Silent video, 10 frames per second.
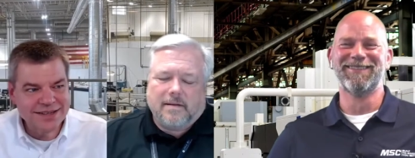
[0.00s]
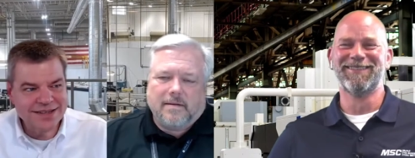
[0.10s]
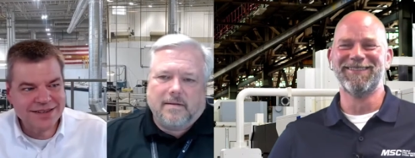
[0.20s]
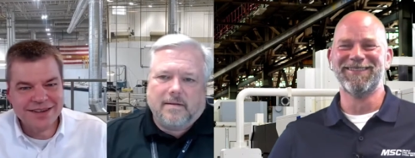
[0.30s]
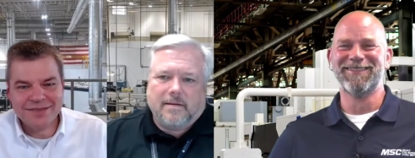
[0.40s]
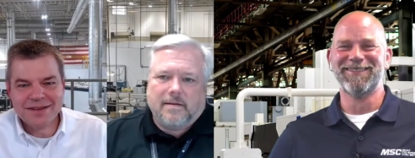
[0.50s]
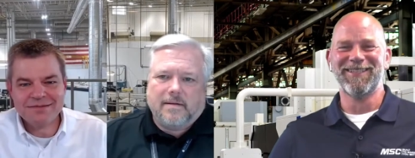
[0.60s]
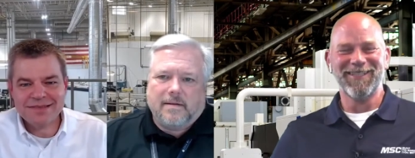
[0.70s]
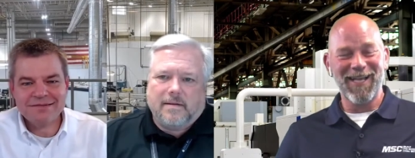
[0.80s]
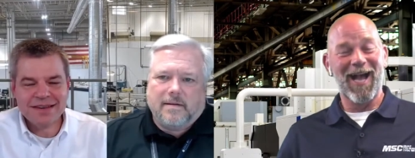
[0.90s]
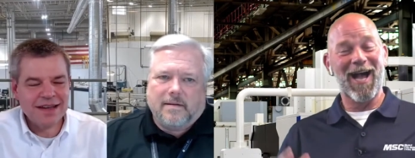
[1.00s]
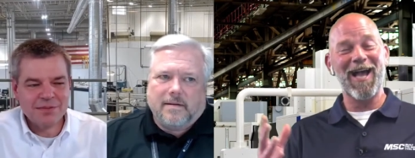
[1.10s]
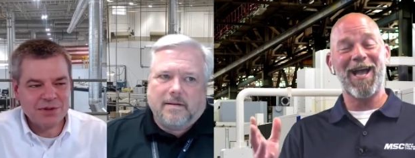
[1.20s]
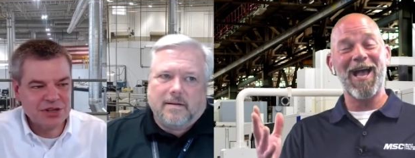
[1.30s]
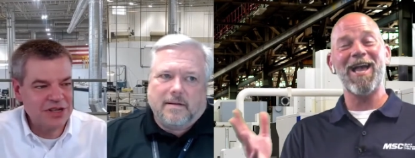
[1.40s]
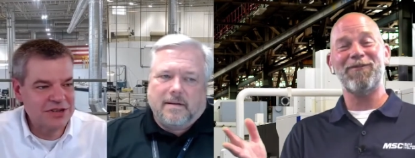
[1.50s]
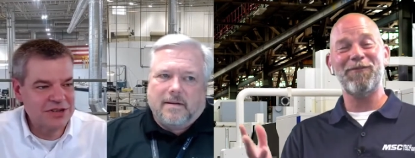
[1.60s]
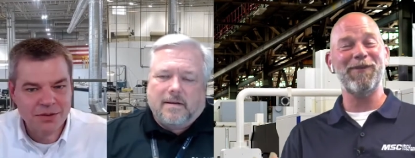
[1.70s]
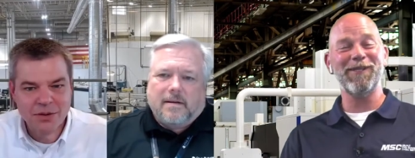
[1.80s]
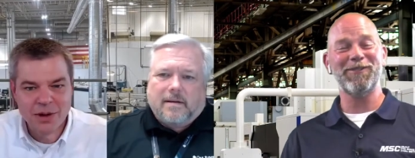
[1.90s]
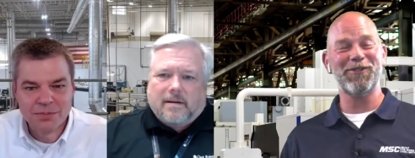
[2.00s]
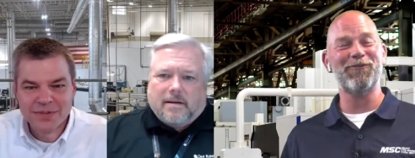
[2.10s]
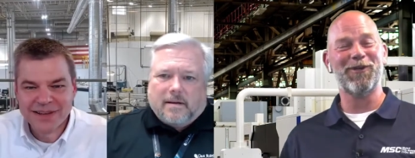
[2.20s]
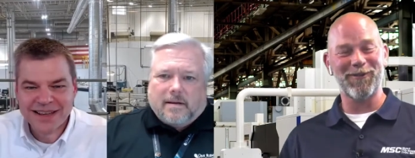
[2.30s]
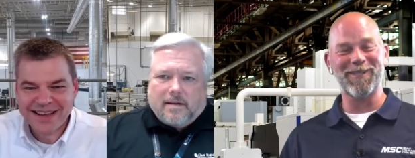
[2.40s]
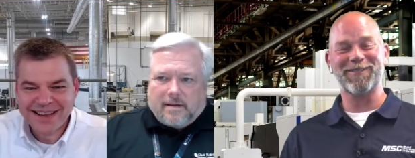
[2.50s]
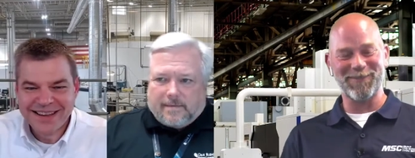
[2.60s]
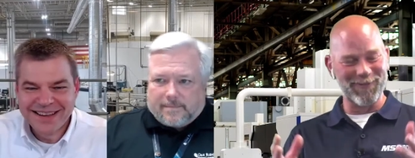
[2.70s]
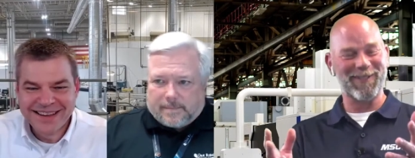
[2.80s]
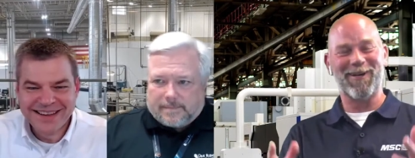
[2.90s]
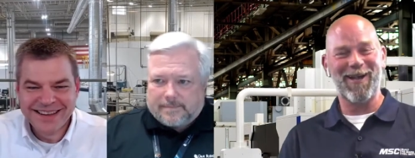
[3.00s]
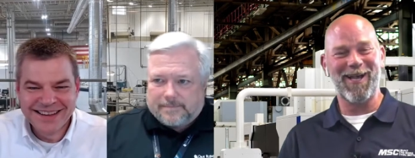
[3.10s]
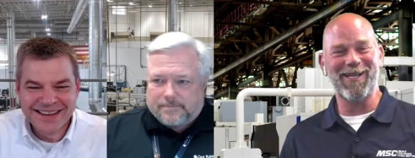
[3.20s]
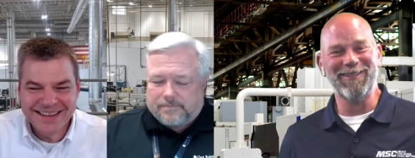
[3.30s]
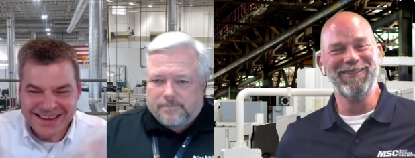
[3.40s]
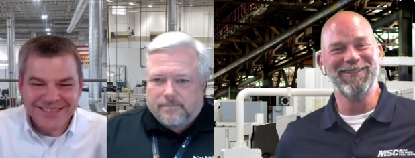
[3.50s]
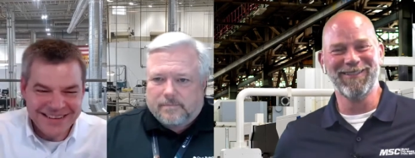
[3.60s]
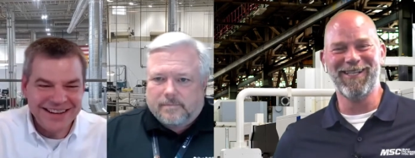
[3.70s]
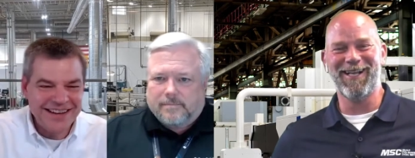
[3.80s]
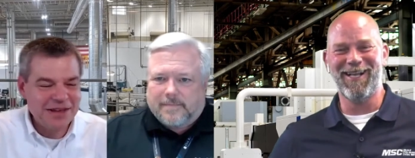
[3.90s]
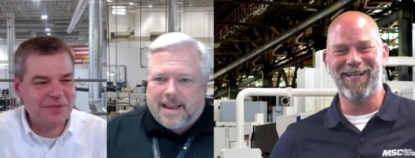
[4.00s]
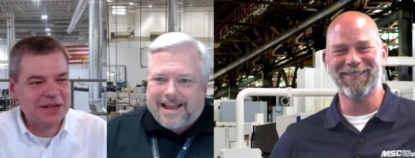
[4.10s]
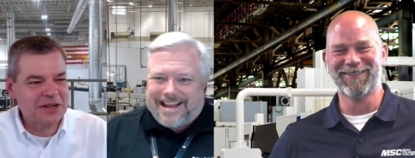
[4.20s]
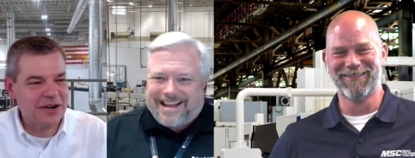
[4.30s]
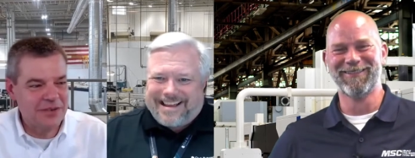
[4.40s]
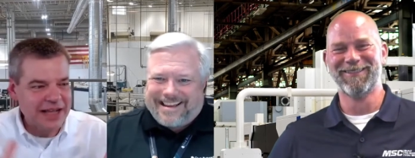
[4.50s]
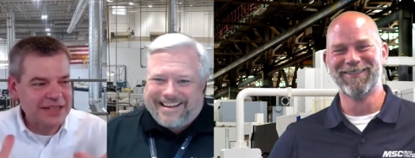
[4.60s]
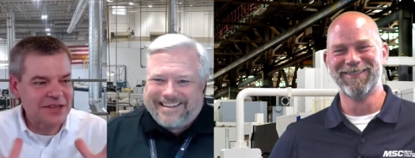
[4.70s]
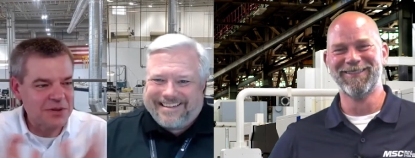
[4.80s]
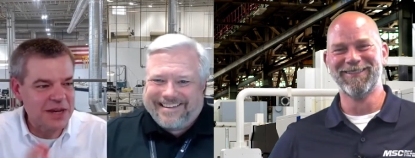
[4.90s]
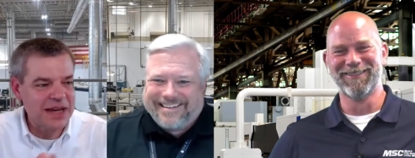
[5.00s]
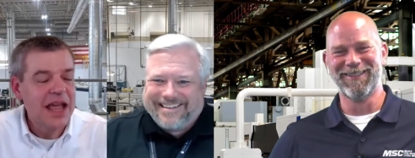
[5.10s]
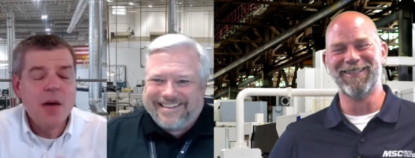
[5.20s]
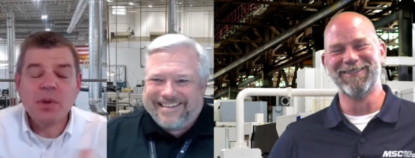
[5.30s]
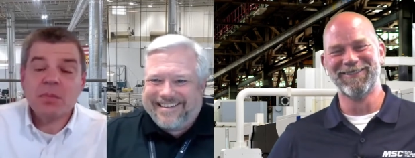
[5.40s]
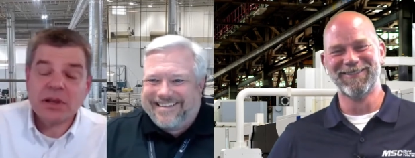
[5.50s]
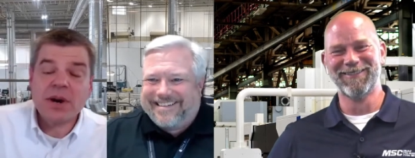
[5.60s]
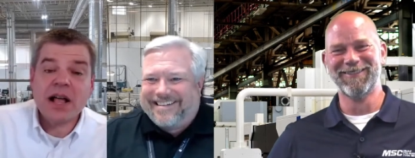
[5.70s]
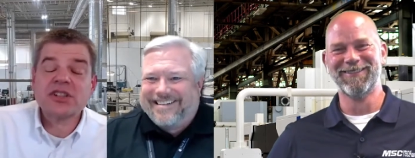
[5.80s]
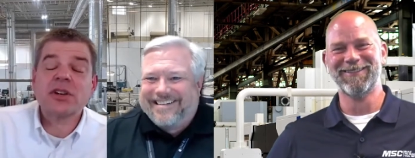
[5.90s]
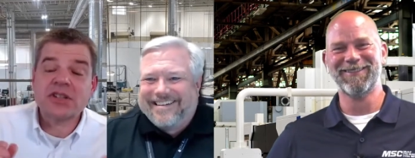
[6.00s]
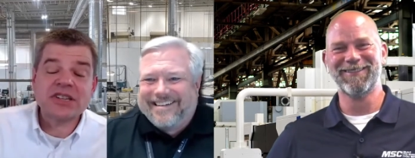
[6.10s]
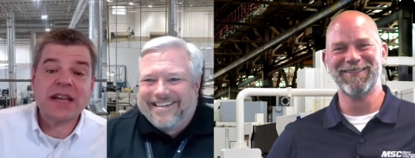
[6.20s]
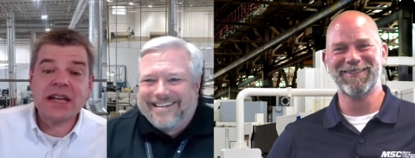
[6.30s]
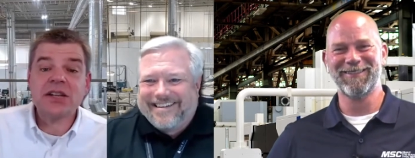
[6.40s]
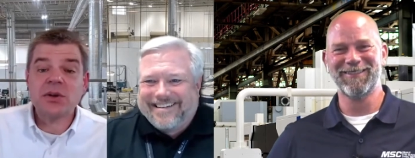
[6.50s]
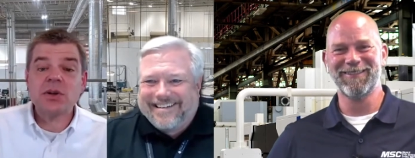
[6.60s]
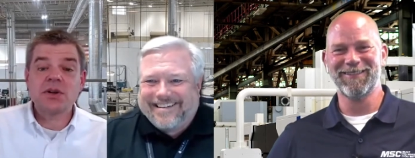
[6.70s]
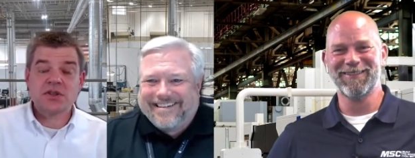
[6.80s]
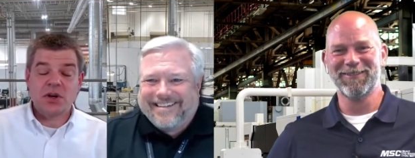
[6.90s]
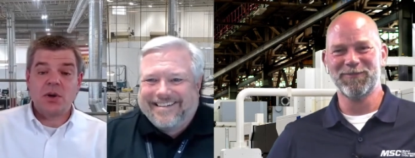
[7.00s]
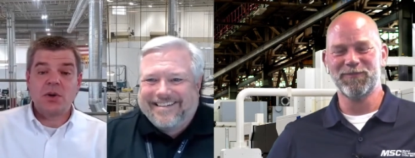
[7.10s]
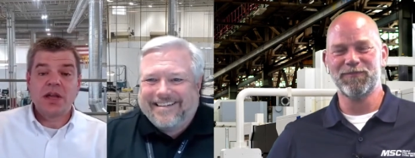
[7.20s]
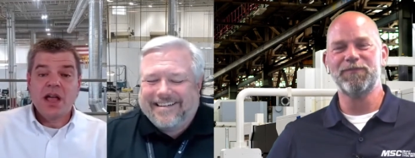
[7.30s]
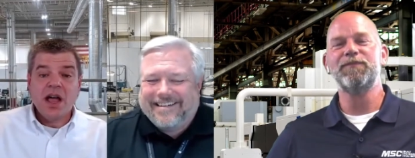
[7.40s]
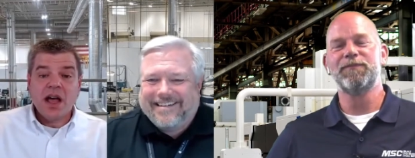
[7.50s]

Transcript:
Speaker 1: things. She, you know, we. we, we I, I, have a feeling
Speaker 2: she will listen, but go ahead.
Speaker 1: Yeah, no, I'm going to be in trouble. That's okay. Yeah. But but so look, she's 82 years old.